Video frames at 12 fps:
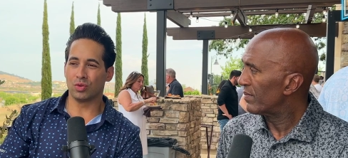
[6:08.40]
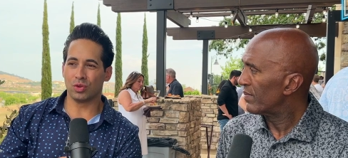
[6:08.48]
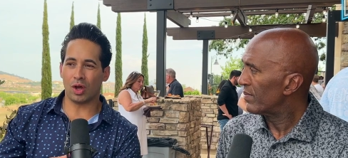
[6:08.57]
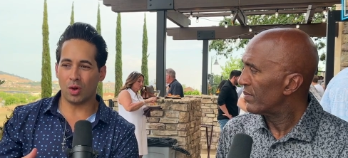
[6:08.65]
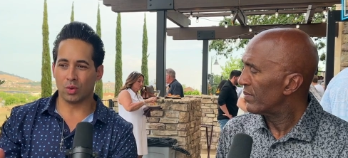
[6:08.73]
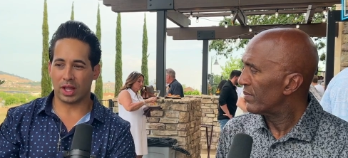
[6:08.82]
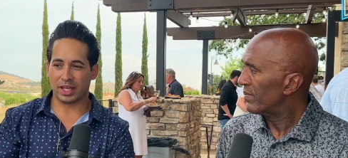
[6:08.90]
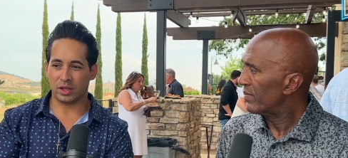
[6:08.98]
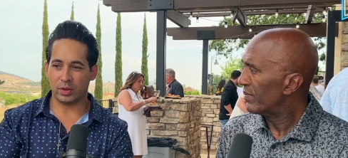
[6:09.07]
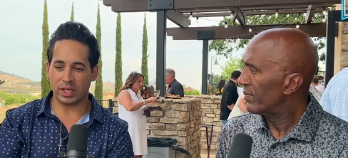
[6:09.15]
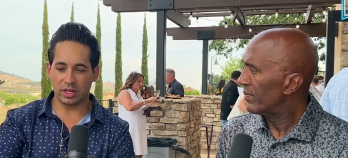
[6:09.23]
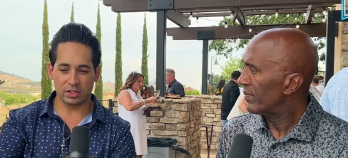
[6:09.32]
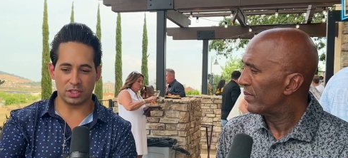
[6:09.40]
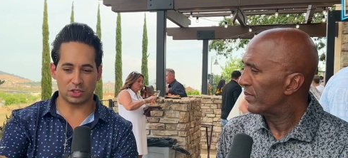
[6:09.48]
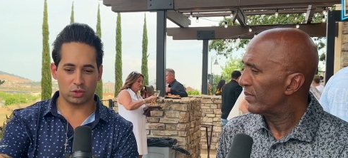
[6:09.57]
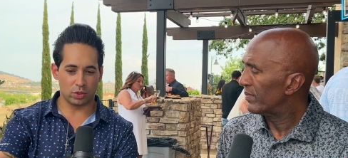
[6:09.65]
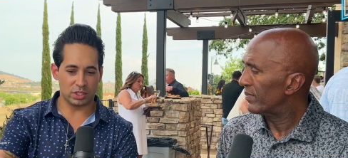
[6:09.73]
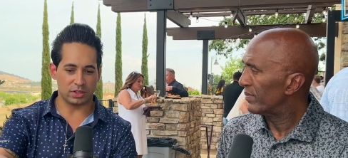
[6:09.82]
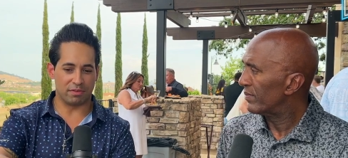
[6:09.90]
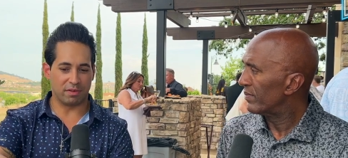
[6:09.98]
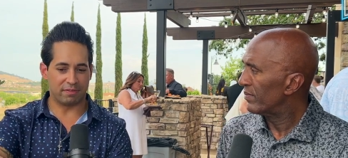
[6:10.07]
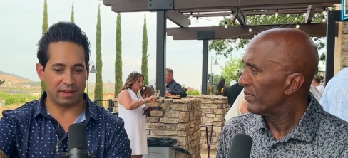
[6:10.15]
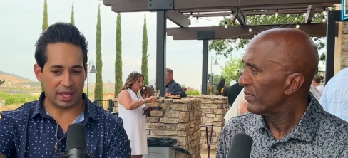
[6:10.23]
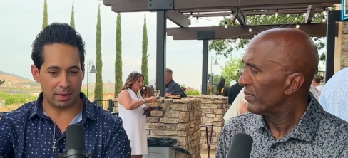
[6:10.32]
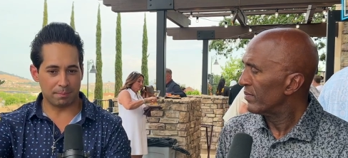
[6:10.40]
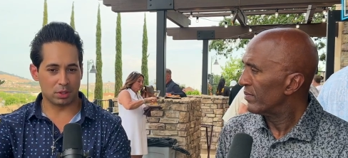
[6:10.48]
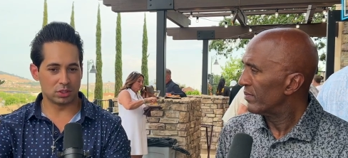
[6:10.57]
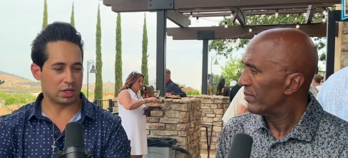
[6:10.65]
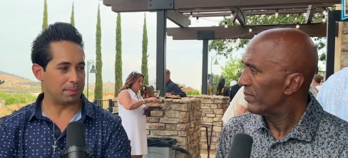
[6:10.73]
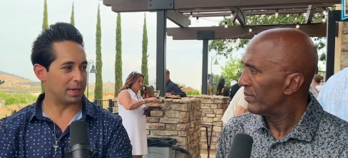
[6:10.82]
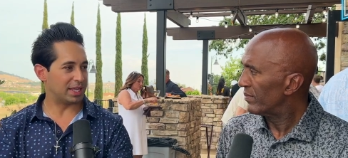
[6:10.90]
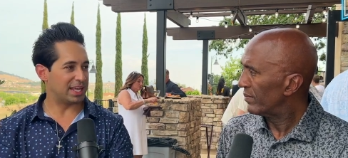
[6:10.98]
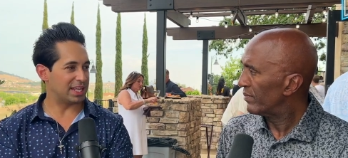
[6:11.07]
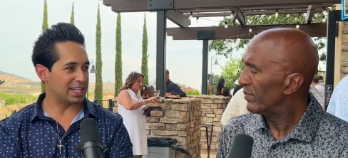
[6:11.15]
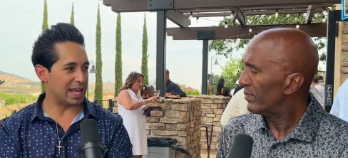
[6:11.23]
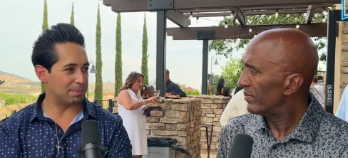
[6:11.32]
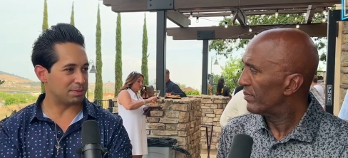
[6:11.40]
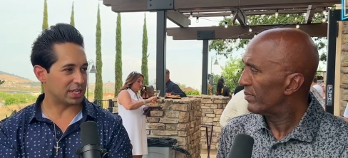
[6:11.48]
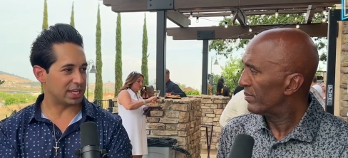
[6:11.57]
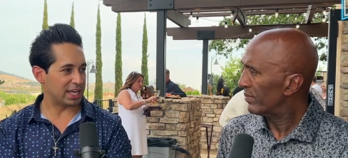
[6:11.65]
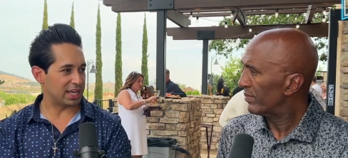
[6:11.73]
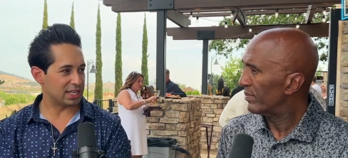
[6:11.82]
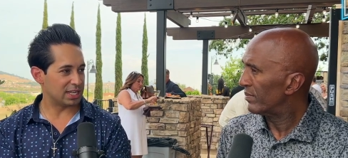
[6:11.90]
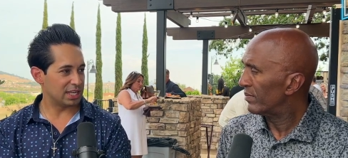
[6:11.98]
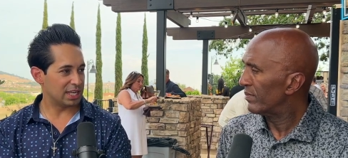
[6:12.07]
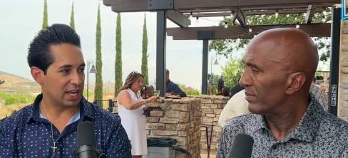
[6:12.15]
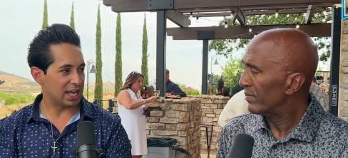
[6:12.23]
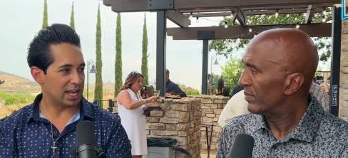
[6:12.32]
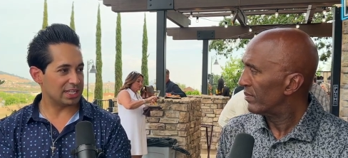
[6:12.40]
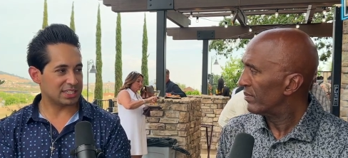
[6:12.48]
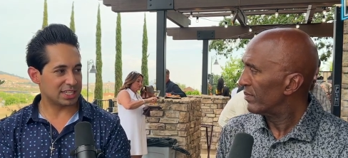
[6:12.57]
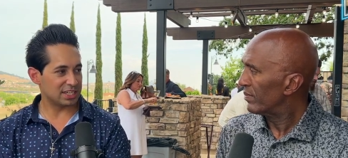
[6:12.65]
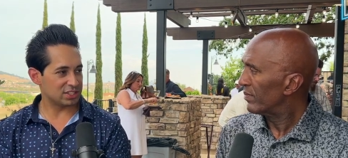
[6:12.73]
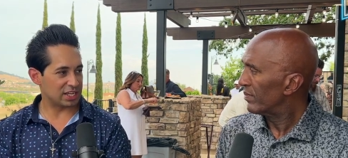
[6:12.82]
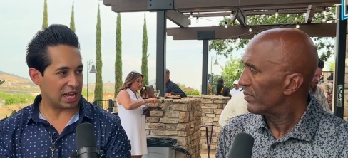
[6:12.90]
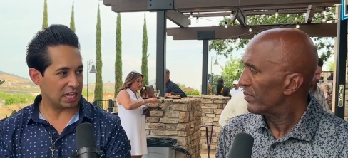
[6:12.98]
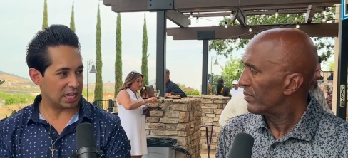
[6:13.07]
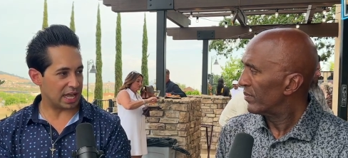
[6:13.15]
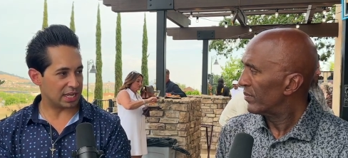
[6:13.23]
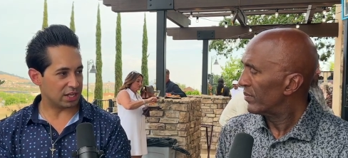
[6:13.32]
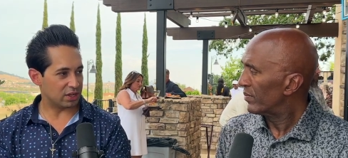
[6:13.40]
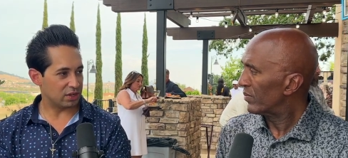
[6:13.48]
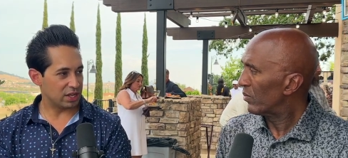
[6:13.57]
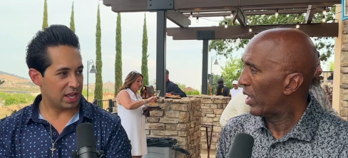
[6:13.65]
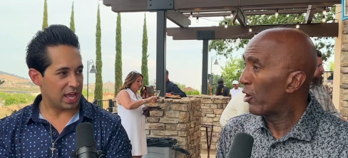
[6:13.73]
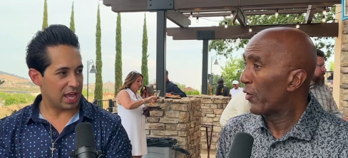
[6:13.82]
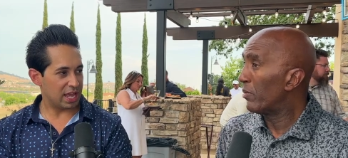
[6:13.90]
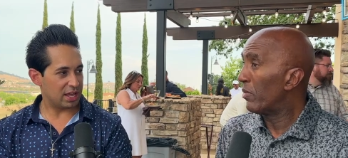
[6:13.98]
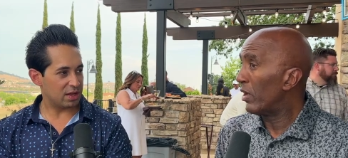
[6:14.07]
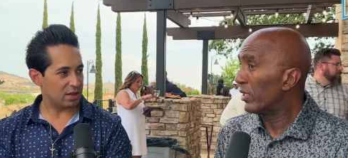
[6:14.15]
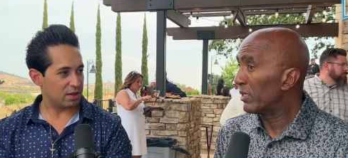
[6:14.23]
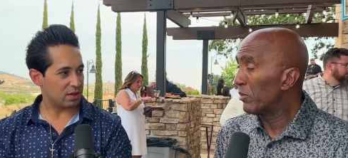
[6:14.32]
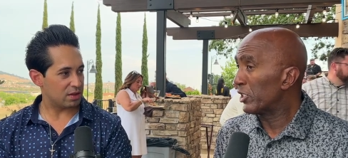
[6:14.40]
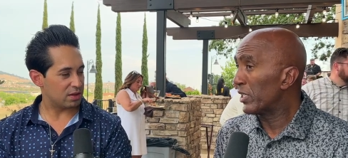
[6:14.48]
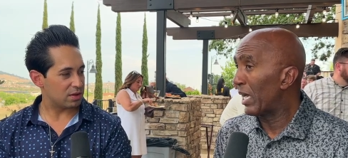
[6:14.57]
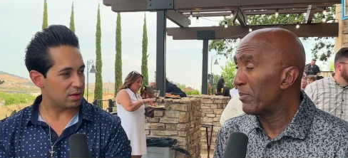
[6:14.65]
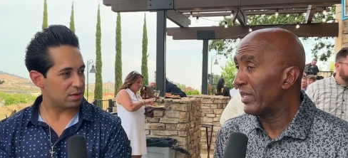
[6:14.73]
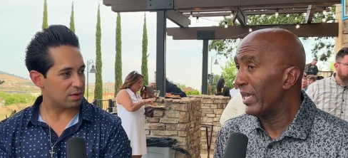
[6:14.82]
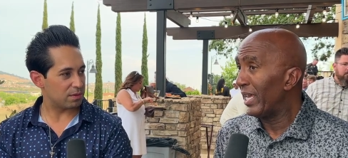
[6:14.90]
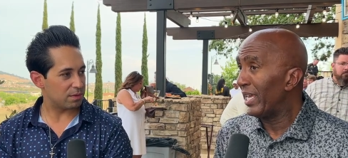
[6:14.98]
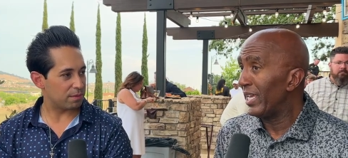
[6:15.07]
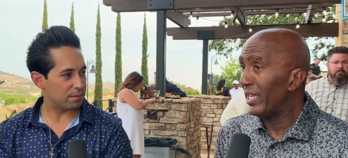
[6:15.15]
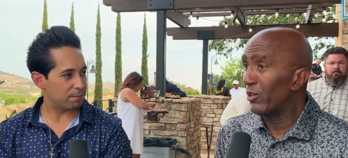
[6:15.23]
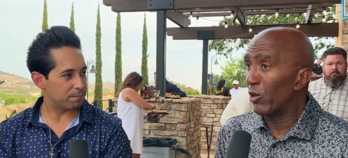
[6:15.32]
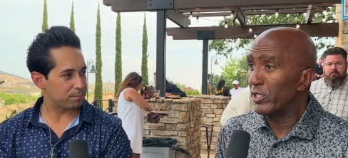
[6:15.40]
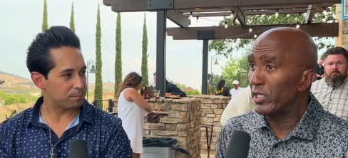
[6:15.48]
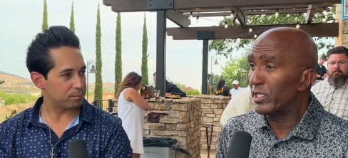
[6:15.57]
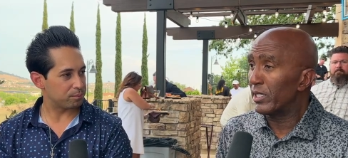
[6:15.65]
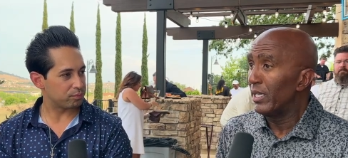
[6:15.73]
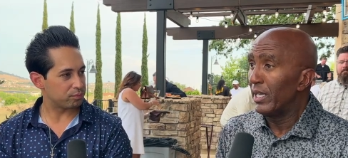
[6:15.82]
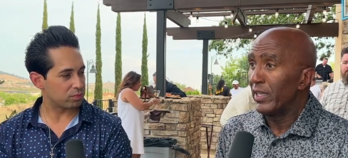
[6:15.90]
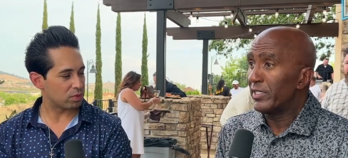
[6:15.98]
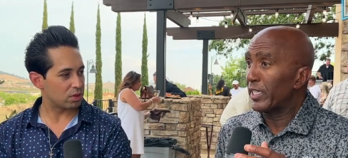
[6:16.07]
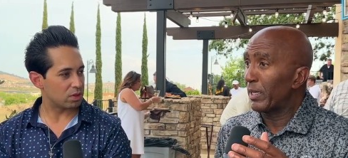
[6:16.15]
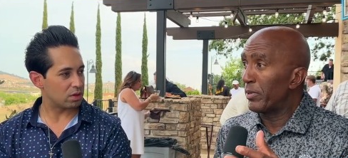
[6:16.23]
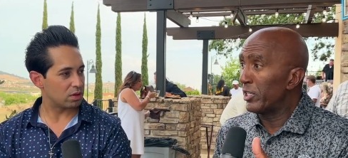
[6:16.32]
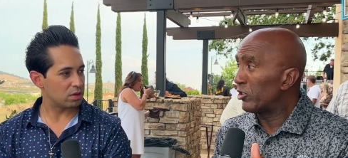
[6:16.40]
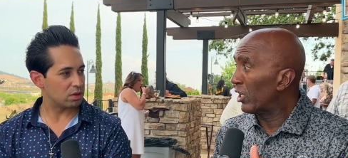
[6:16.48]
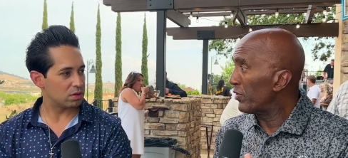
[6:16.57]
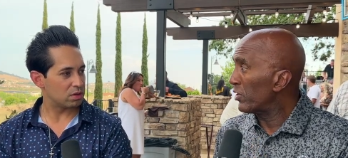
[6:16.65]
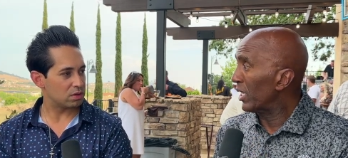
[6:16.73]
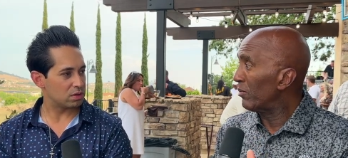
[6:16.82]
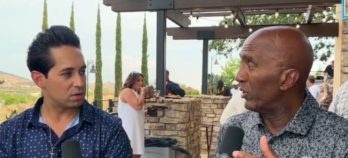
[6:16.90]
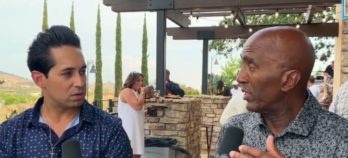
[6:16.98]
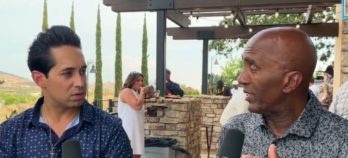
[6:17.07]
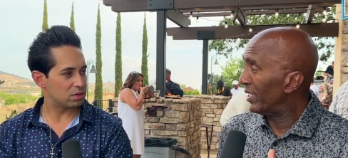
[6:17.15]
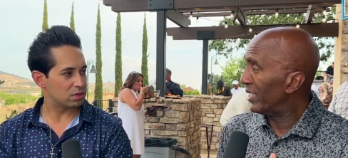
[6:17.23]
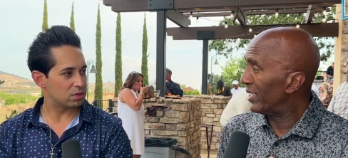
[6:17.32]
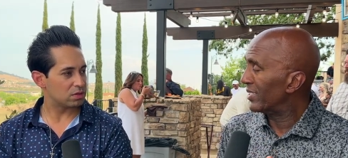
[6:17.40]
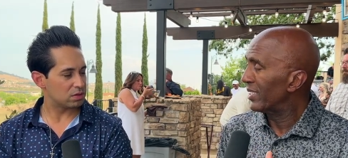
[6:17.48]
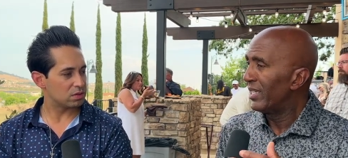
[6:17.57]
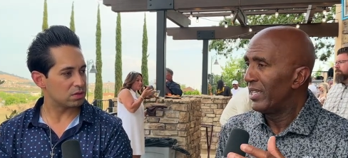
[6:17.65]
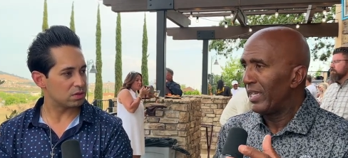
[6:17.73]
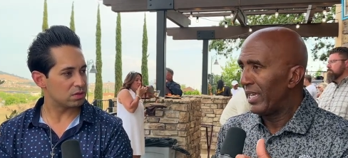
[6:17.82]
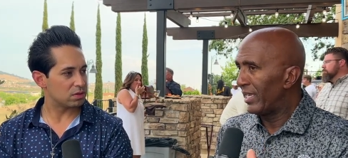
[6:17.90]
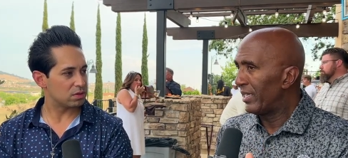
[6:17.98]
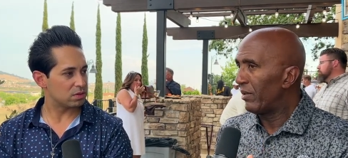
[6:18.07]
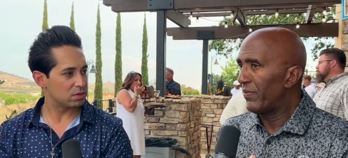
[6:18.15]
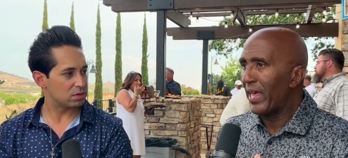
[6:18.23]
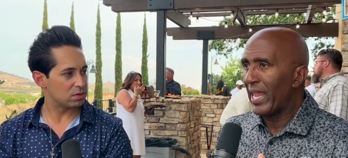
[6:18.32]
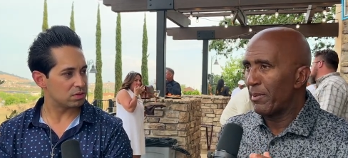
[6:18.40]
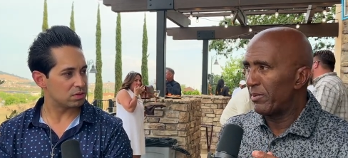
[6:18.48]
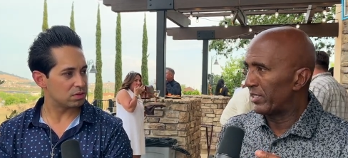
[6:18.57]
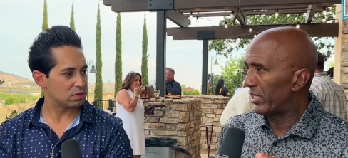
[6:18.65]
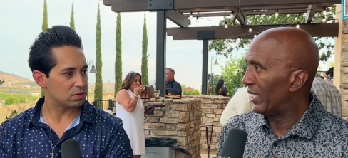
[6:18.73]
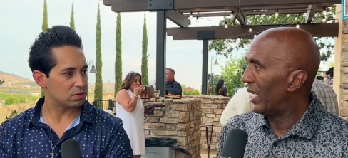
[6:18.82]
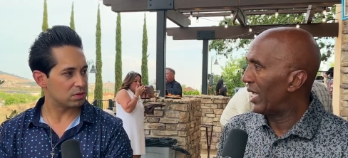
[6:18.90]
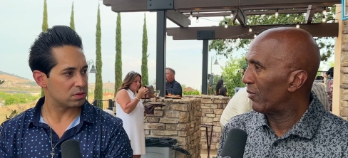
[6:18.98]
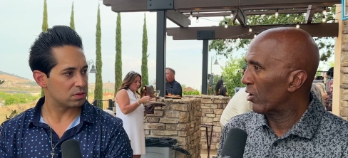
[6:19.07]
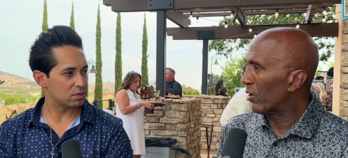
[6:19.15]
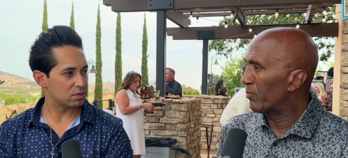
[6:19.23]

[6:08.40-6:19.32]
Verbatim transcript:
Speaker 1: know. Like, you hear these stories of a van pulls up and kidnaps a kid. And that scares the hell out of you.
Speaker 2: Right, or the mall, someone shopping, hey, gorgeous, let's take a picture of you, come with us. And that happens a lot where